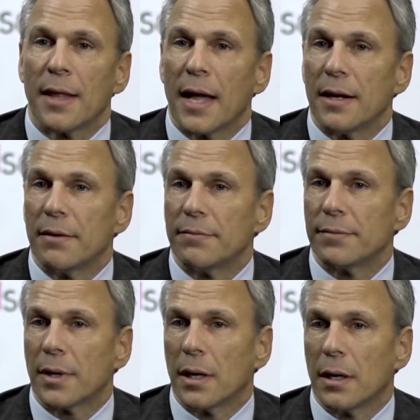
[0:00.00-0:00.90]
that
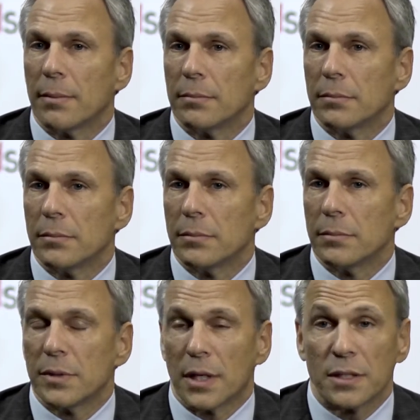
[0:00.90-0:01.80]
have um,
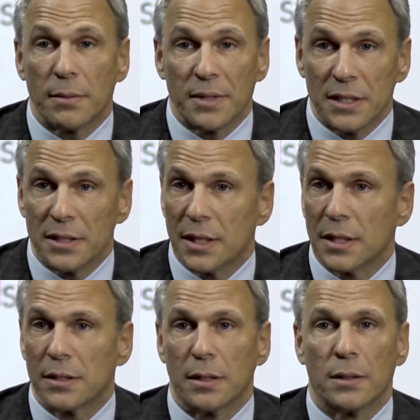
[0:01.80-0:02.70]
done some of these
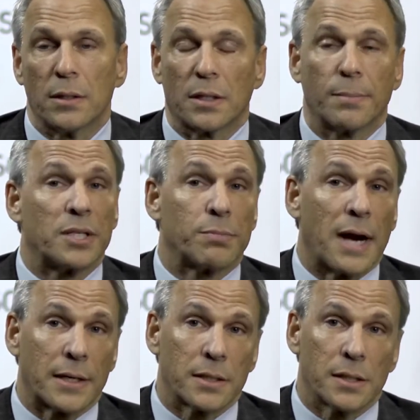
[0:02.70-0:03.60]
things and look at best
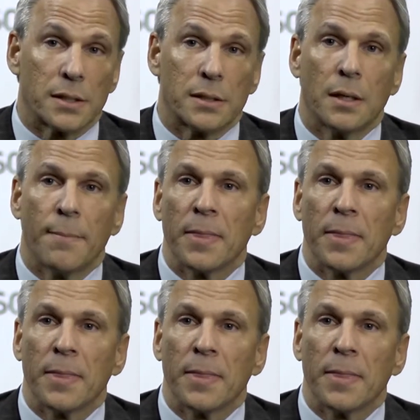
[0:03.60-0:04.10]
practices.